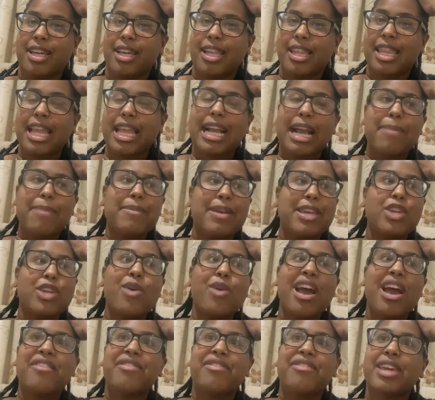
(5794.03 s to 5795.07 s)
Like, I mean, you
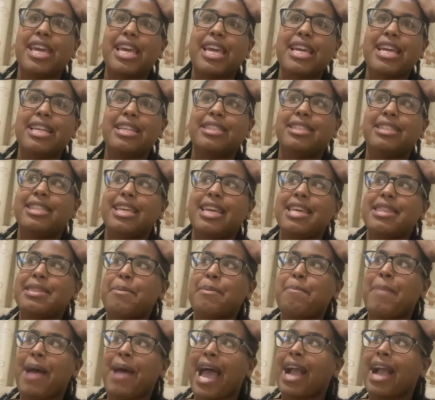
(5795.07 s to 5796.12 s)
have kids in the
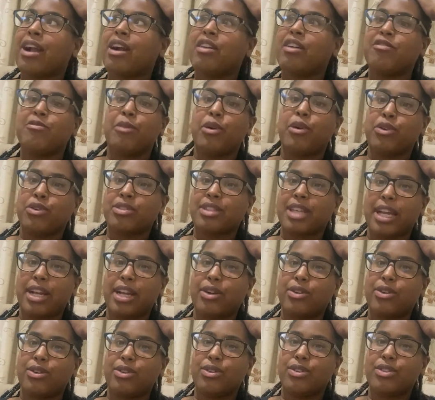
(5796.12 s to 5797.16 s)
back of
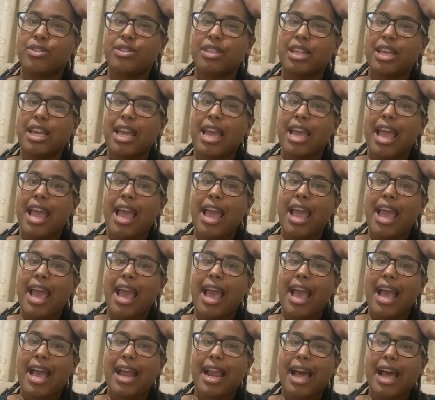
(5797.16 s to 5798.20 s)
motorcycles,
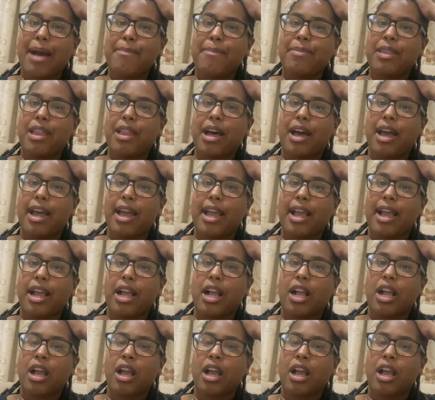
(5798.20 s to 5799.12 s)
and I'm like,